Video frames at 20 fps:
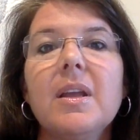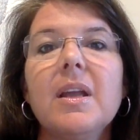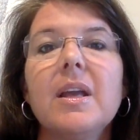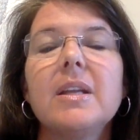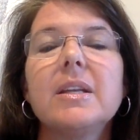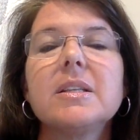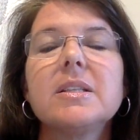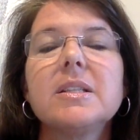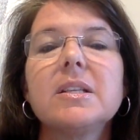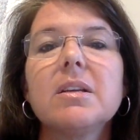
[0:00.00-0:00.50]

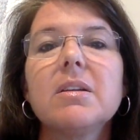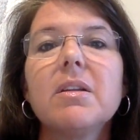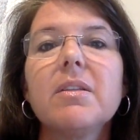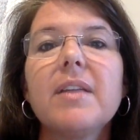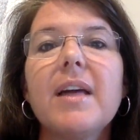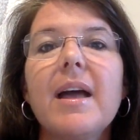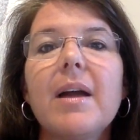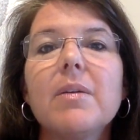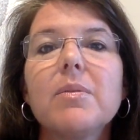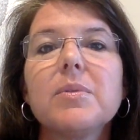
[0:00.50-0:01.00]
And until
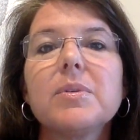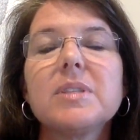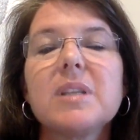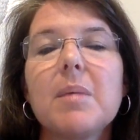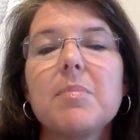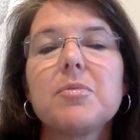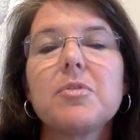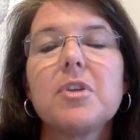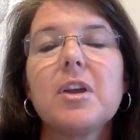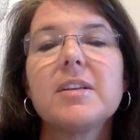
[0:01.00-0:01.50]
that
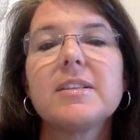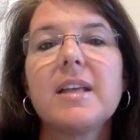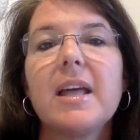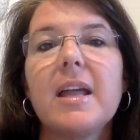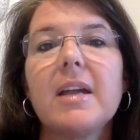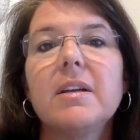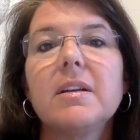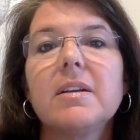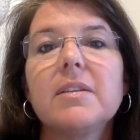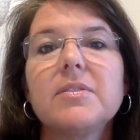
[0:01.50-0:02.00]
receptor has
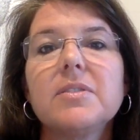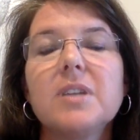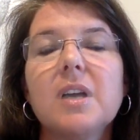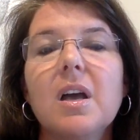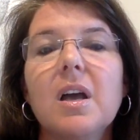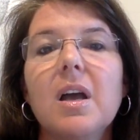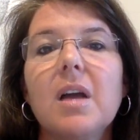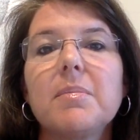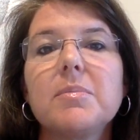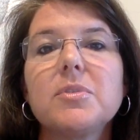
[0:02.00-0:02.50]
had enough
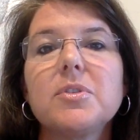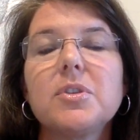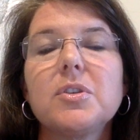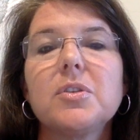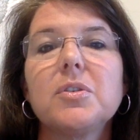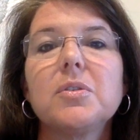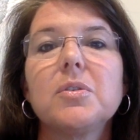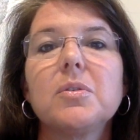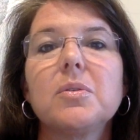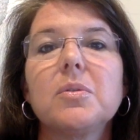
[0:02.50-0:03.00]
time
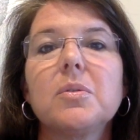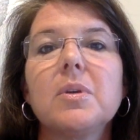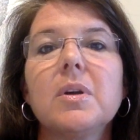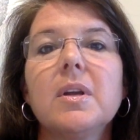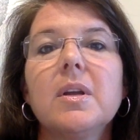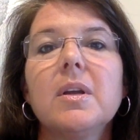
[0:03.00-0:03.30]
to